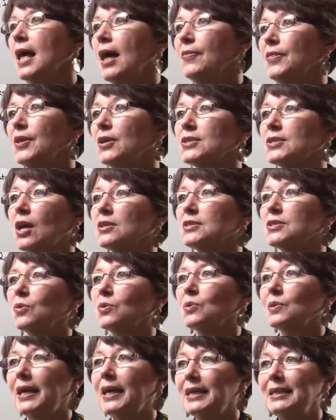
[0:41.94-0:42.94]
There's also
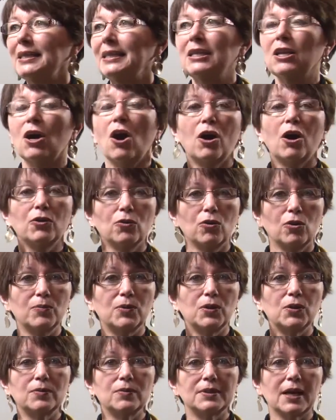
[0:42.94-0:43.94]
latent
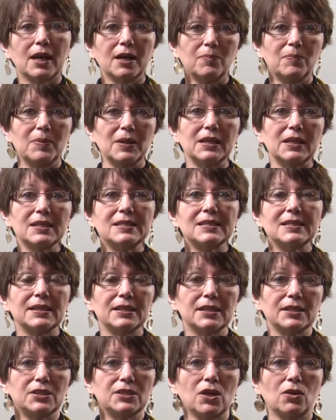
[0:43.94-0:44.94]
autoimmune diabetes in
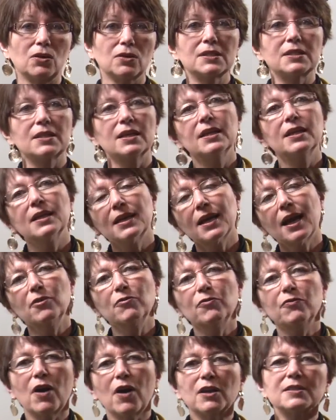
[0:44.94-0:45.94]
adults, kind of
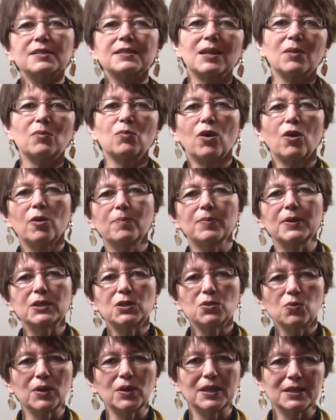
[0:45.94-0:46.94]
falls somewhere
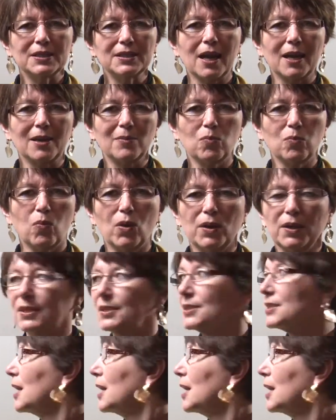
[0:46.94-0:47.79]
between type 1 and